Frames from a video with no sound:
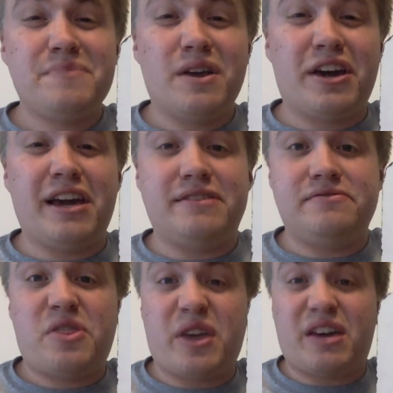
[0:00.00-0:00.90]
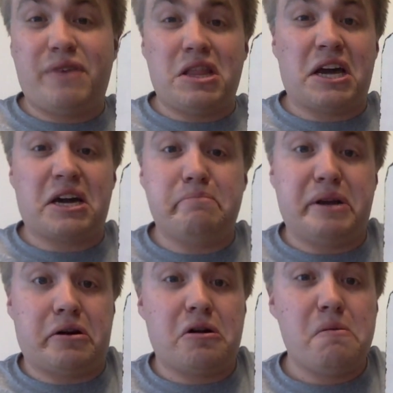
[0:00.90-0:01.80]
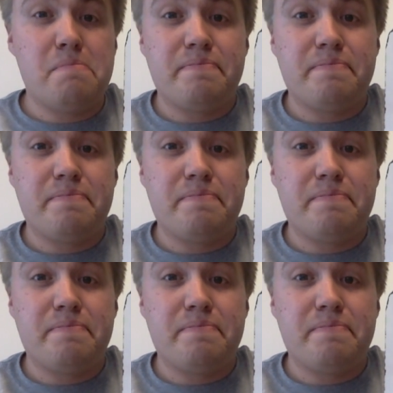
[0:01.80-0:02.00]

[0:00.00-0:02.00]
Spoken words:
Again, think of it like a mirror.